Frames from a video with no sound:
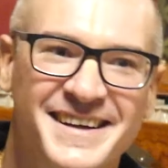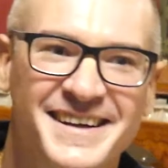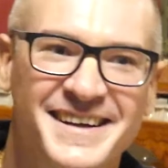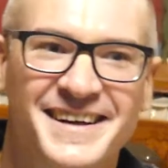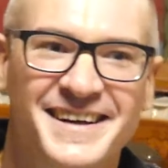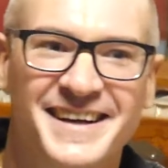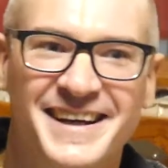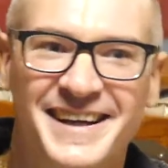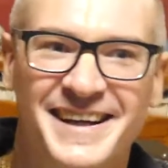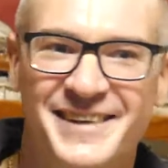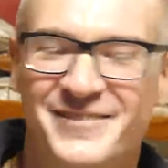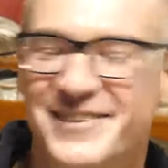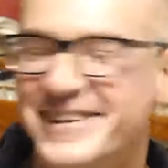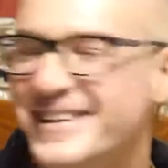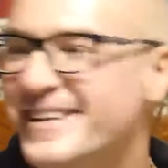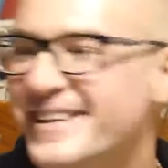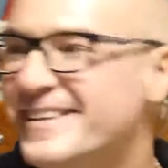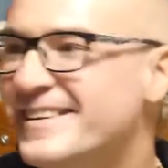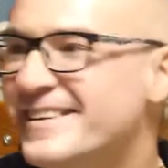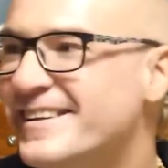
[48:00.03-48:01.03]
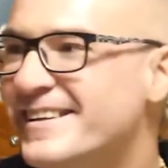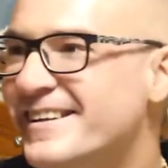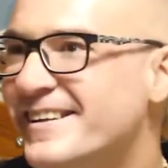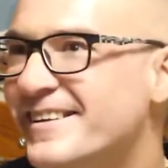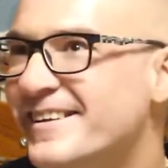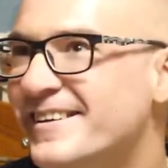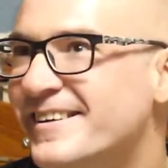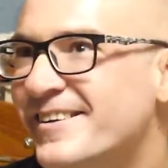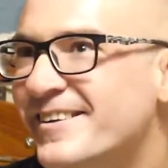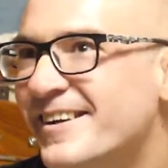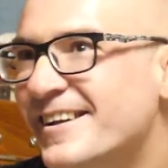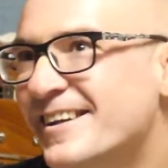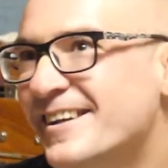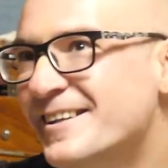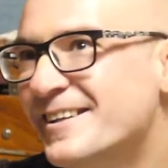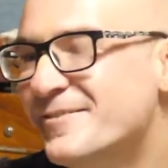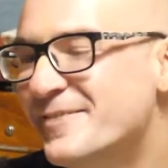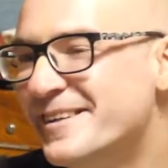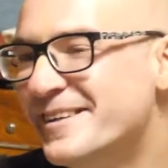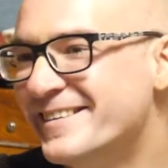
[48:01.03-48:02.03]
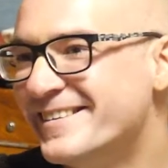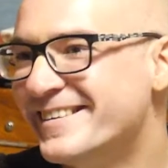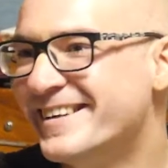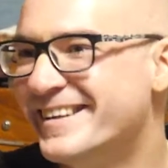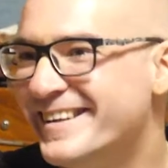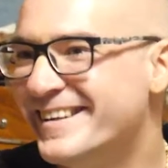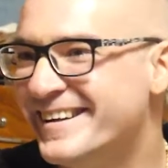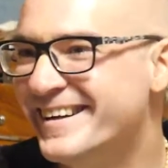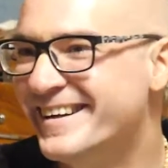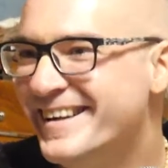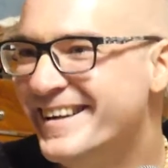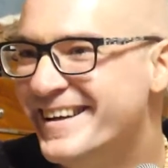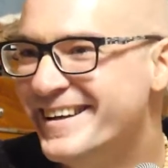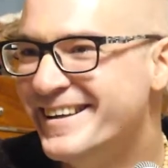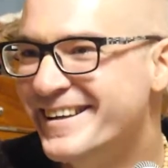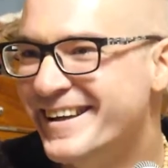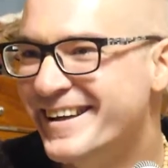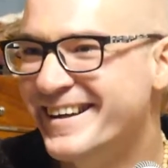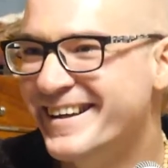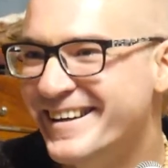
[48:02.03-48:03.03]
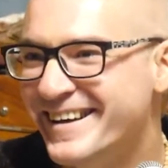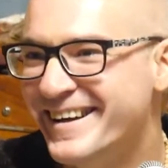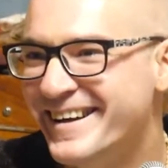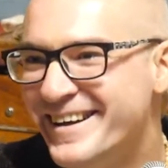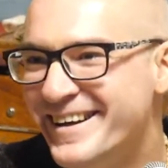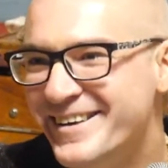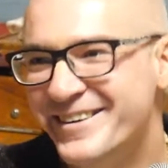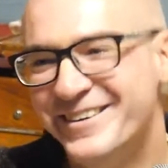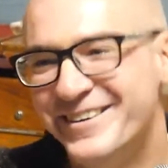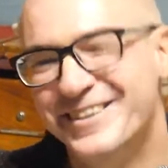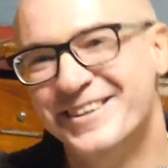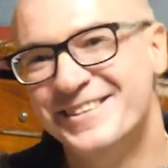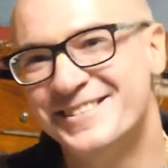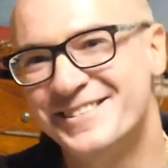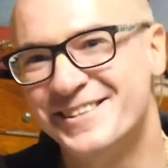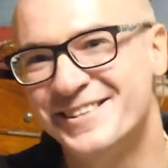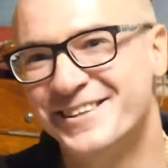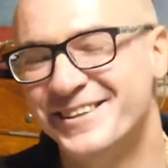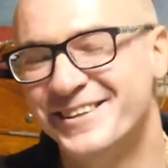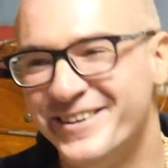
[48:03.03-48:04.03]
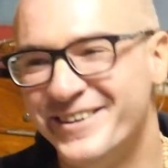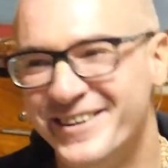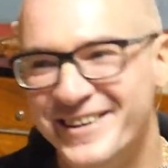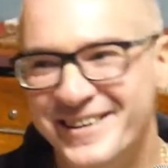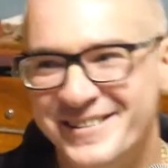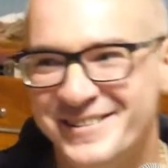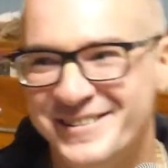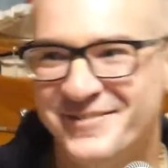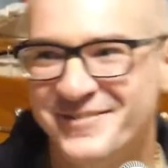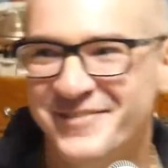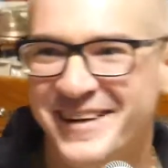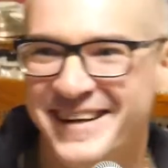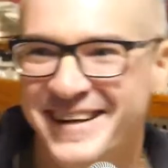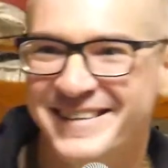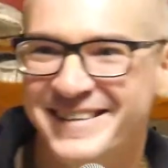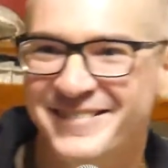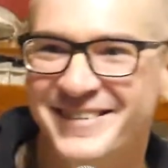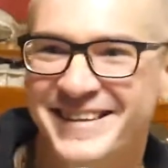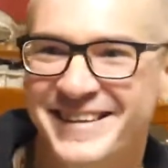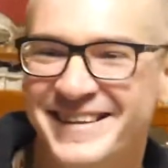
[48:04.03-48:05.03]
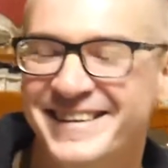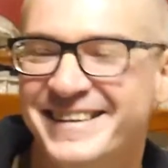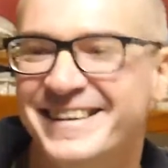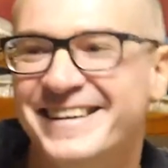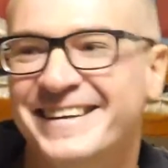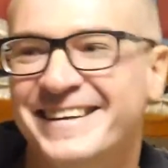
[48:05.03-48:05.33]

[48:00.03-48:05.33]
And immediately you're a little bit you're not so mad immediately.